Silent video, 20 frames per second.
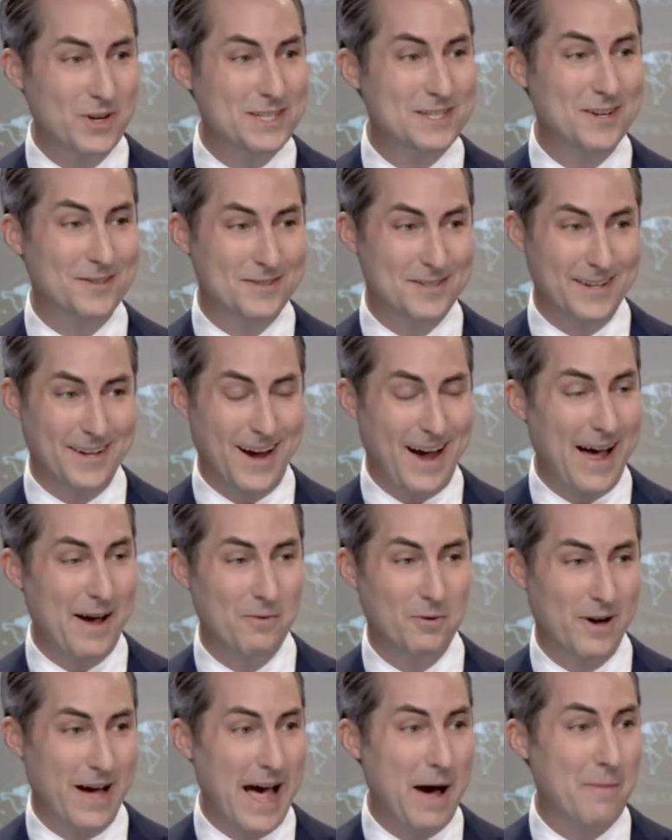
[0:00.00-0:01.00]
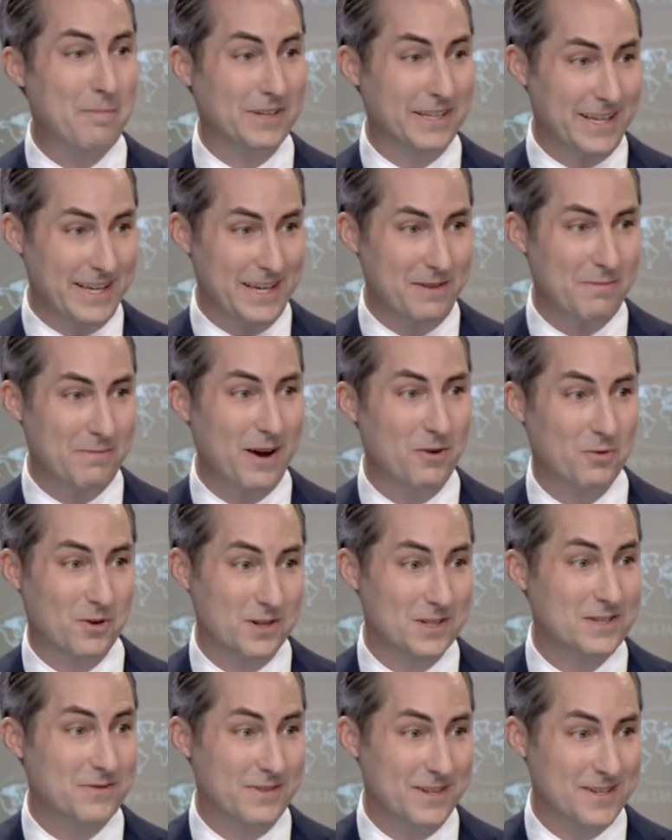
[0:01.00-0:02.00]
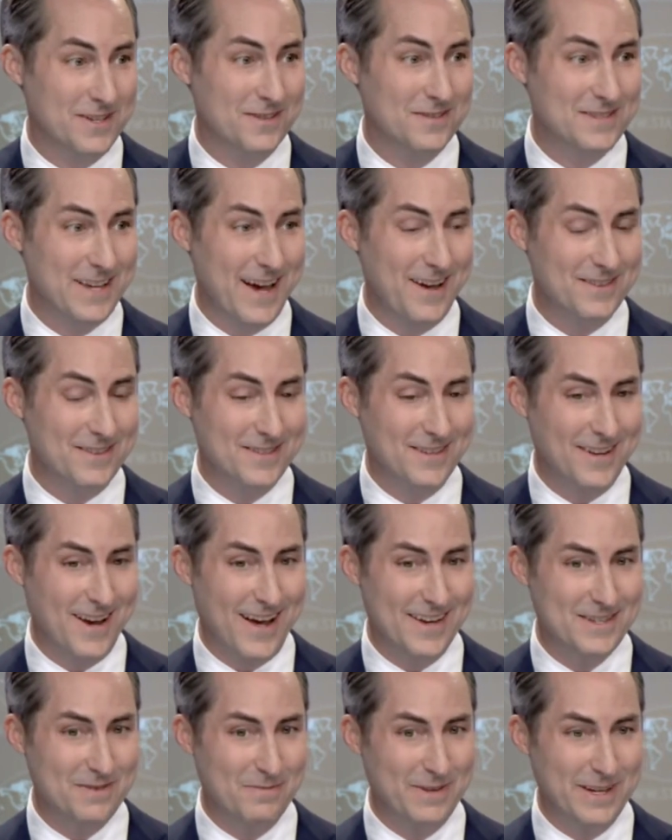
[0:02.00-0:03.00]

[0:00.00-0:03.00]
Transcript: We shall see. I will happily eat my words if it turns out not to